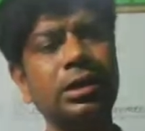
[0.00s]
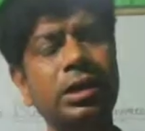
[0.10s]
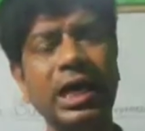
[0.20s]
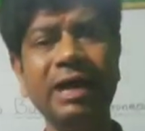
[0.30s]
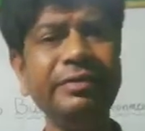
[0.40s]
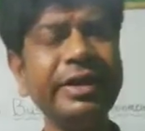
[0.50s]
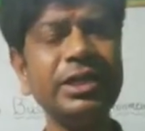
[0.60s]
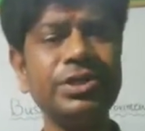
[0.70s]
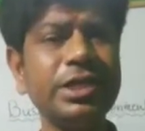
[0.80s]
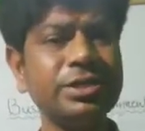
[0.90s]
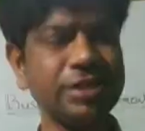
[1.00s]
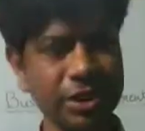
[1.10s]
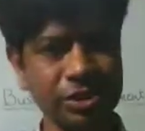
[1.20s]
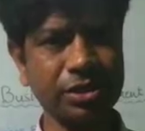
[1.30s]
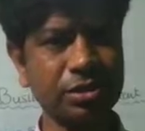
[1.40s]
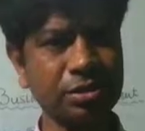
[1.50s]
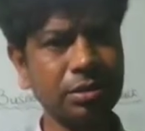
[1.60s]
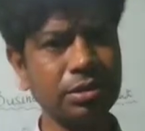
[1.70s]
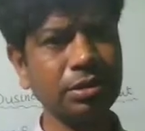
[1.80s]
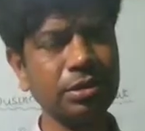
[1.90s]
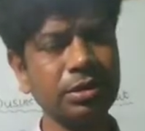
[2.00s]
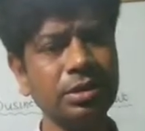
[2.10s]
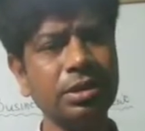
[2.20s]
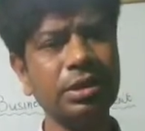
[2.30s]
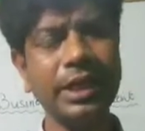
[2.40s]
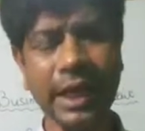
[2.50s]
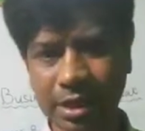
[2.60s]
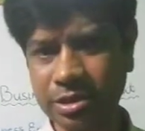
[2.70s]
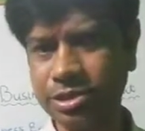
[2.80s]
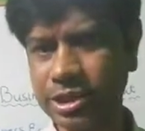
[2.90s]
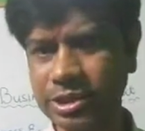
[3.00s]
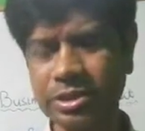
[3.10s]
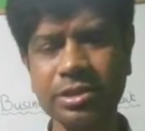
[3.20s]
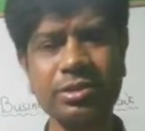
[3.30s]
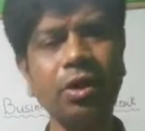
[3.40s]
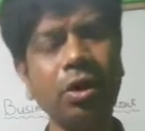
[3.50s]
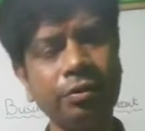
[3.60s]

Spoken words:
I have enlisted 6 characteristics or